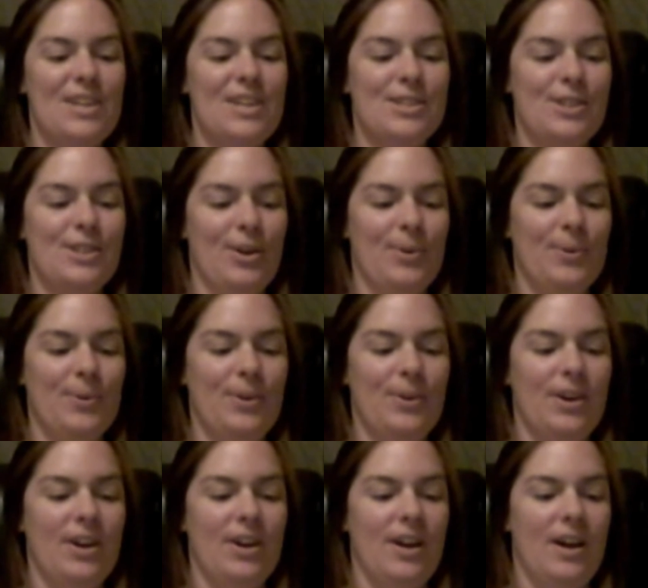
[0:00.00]
so,
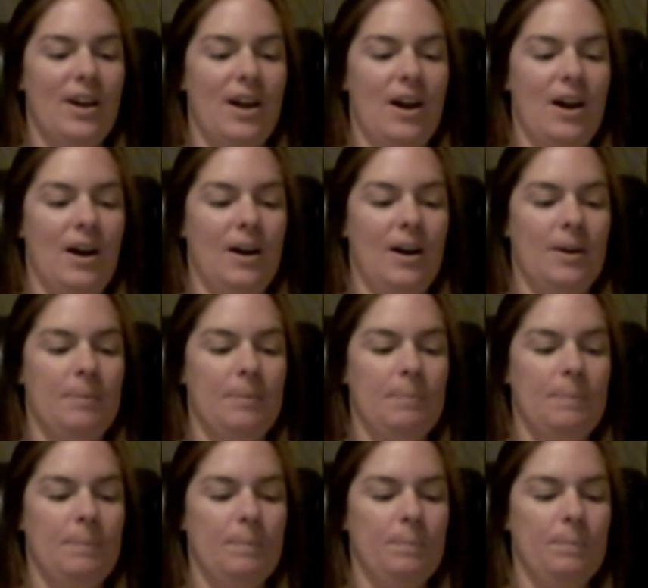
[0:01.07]

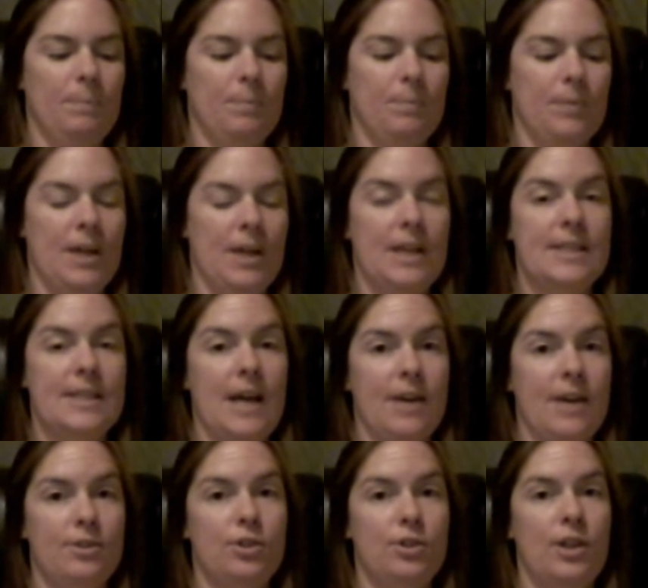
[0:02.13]
um, and I
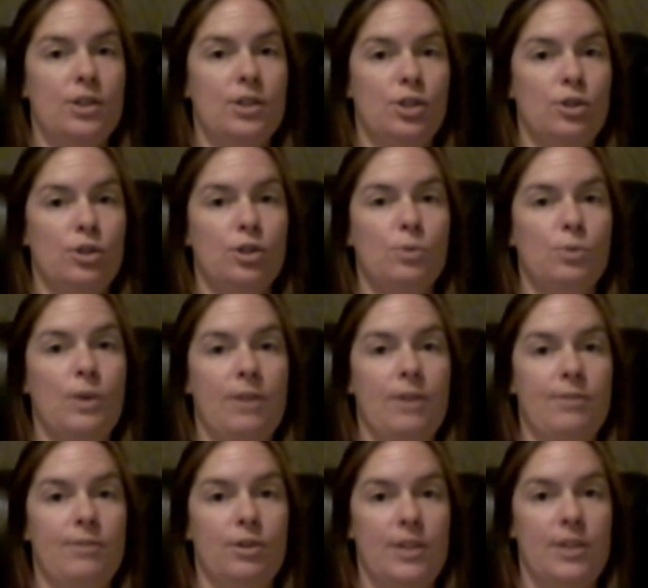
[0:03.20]
tithe to that church when I
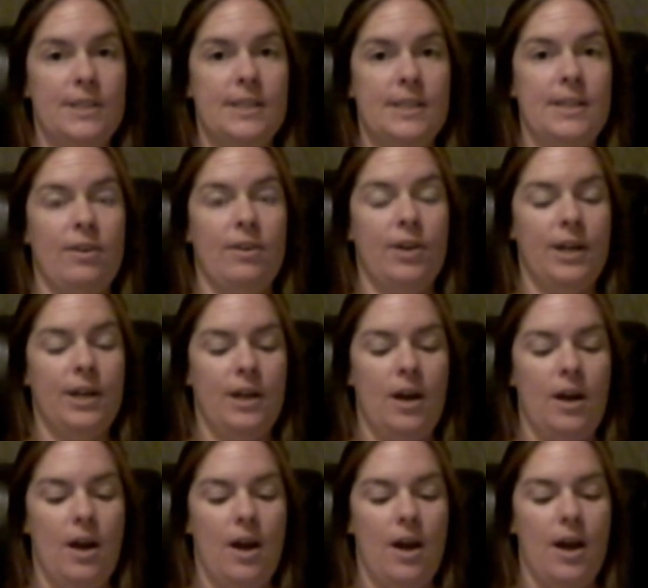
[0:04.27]
feel necessary,
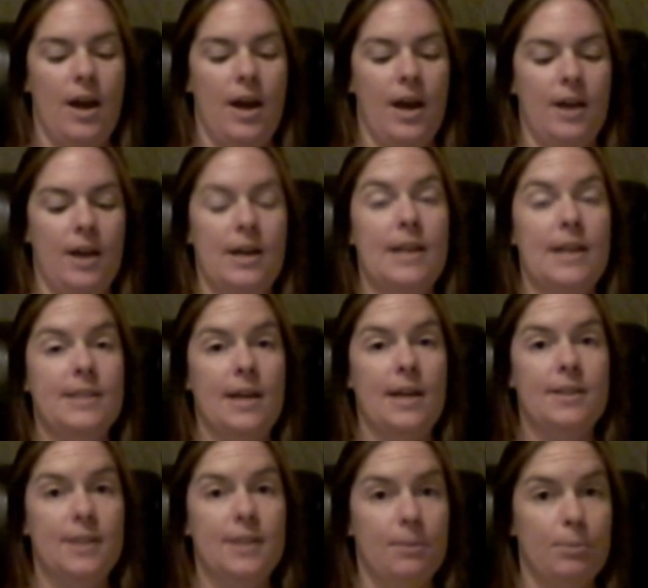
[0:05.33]
and I tithe
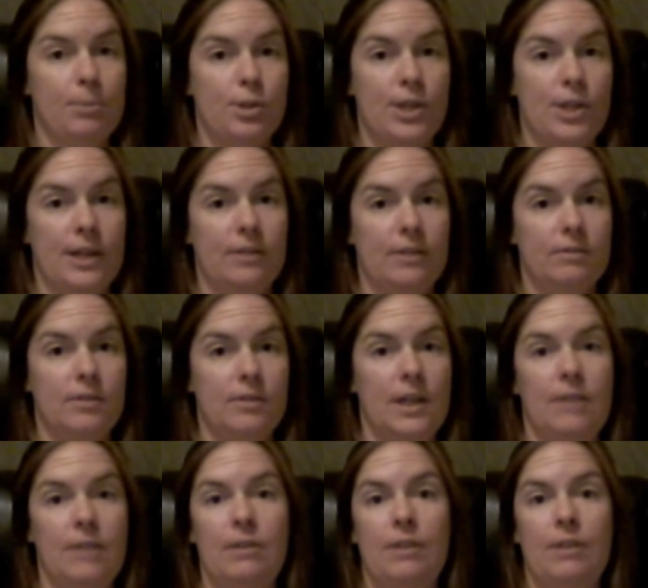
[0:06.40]
10%.
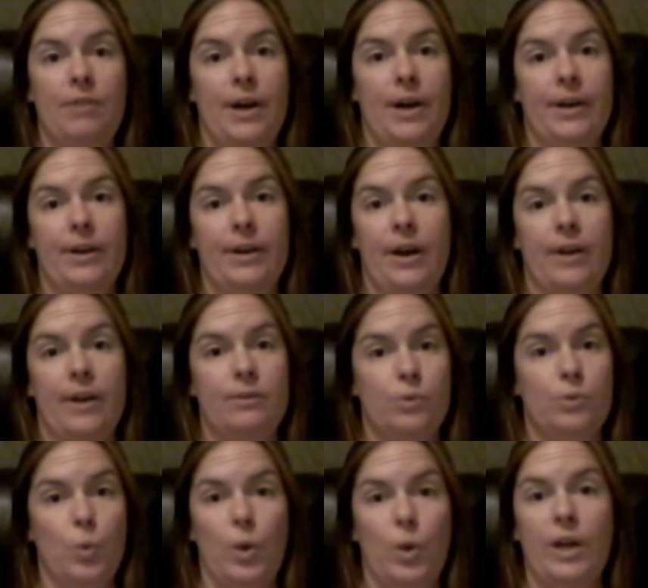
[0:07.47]
Even if I got
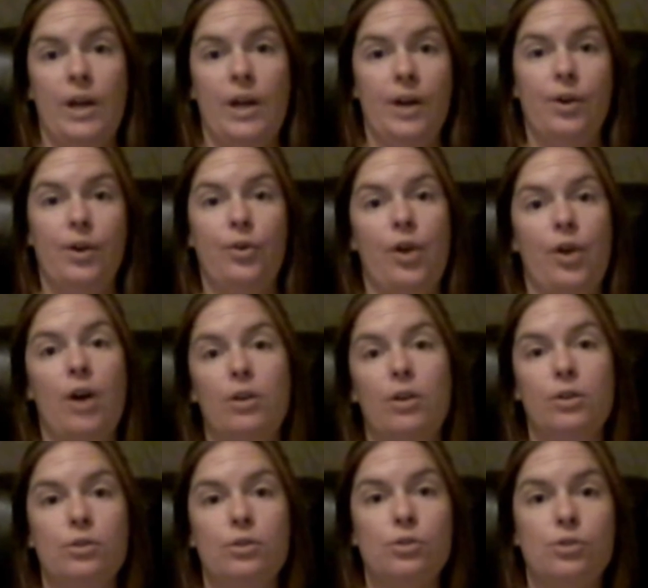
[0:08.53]

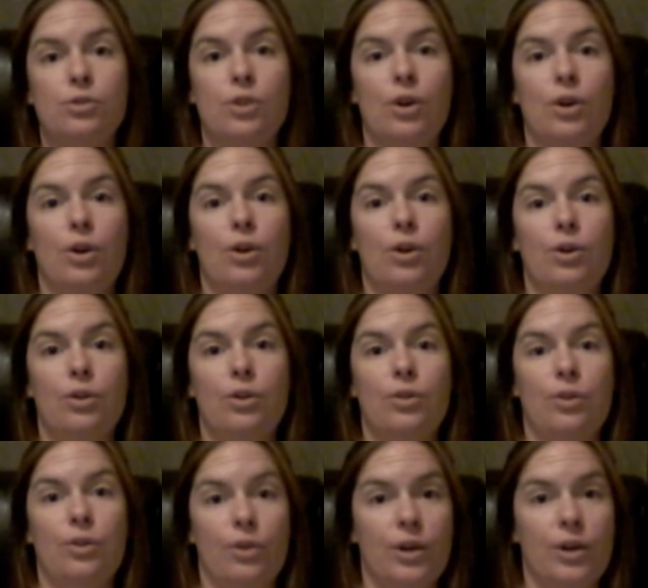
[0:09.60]
$2,900,
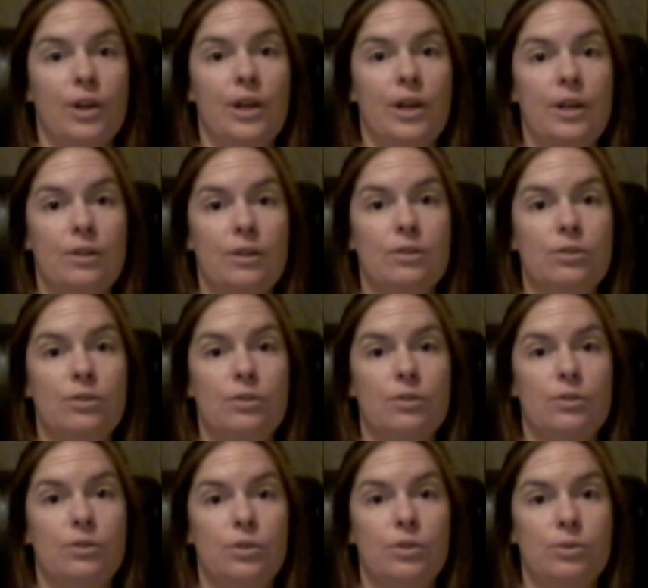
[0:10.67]
they're going to get
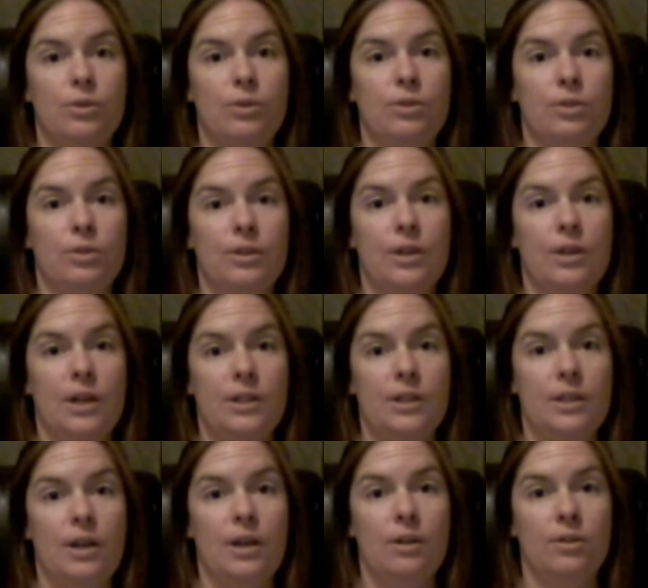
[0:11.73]

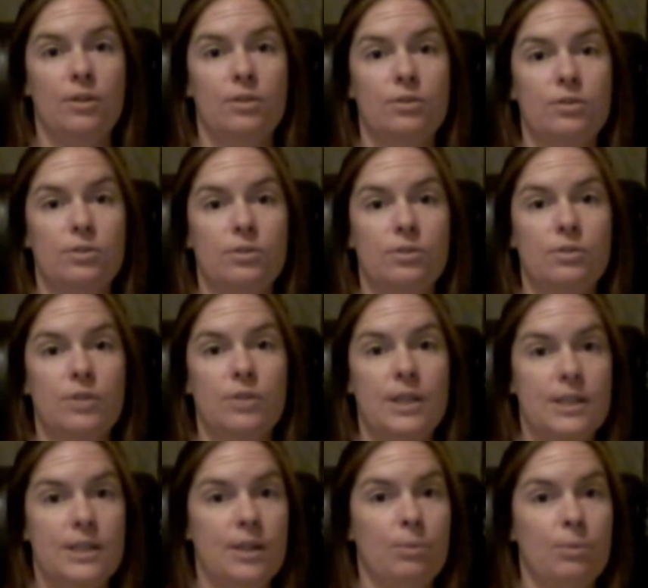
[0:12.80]
$290.
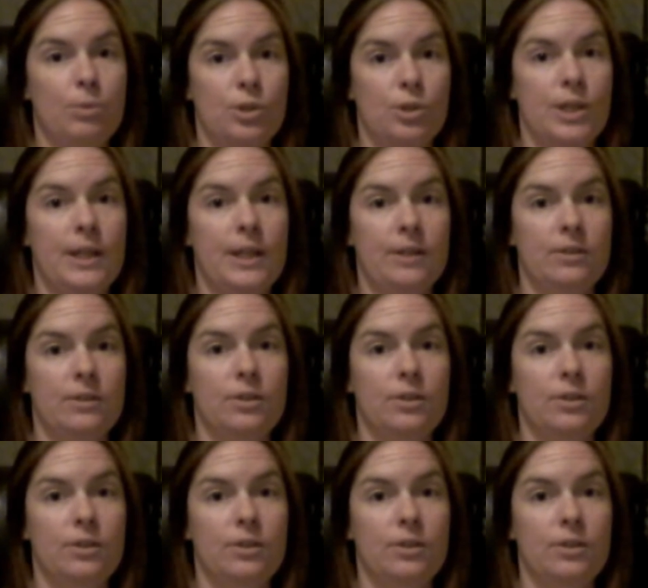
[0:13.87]
That's 10%.